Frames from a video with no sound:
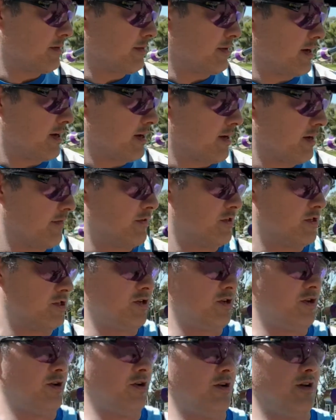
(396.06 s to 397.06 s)
Half a
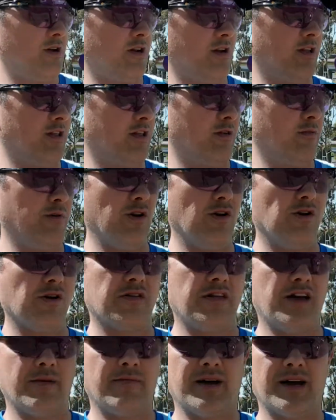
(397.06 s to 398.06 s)
turn and then we lock
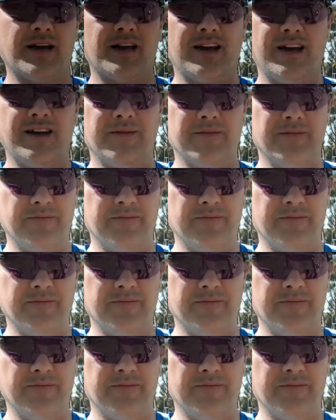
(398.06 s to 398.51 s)
that back in.